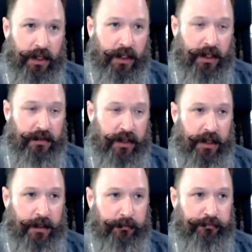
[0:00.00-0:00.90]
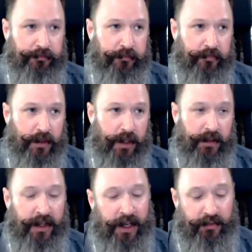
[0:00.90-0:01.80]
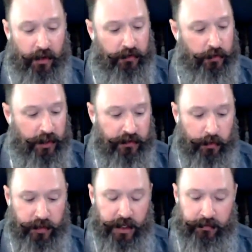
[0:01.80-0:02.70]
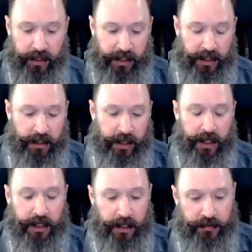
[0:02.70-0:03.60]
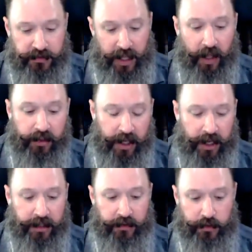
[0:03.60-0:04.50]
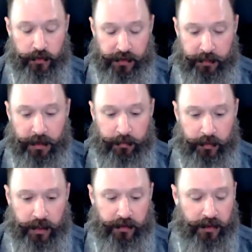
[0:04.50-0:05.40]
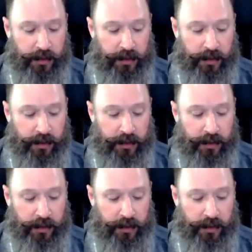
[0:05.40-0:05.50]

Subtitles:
And then it's also easier when you have like a style guide that you have come up with